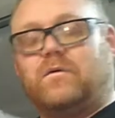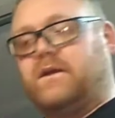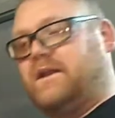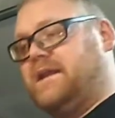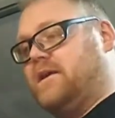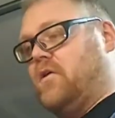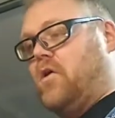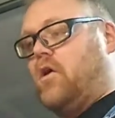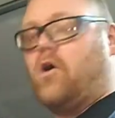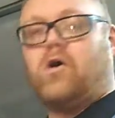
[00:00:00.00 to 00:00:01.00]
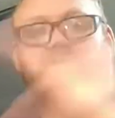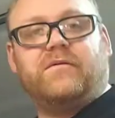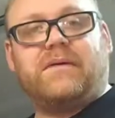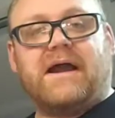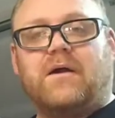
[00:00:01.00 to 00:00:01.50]
We're gonna get all the
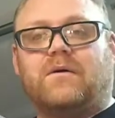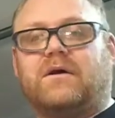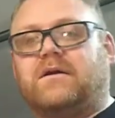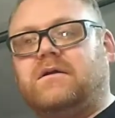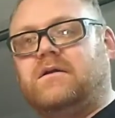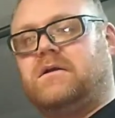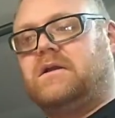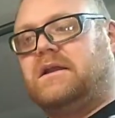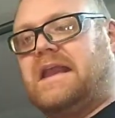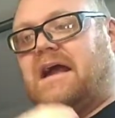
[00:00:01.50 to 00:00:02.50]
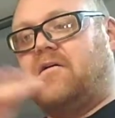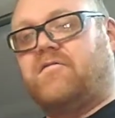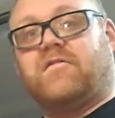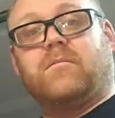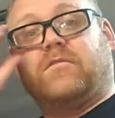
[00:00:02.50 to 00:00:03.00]
power now
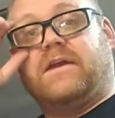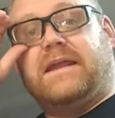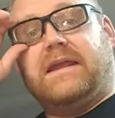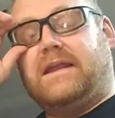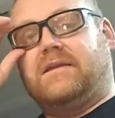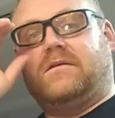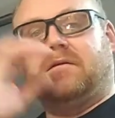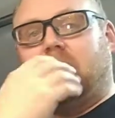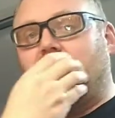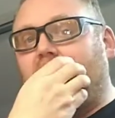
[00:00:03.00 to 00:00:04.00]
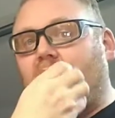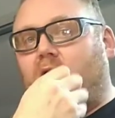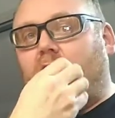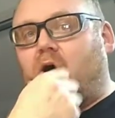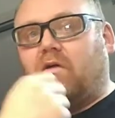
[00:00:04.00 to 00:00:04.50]
from freaking
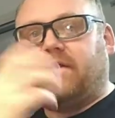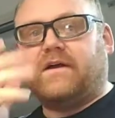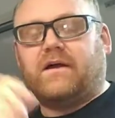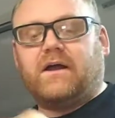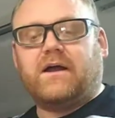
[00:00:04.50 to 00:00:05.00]
all the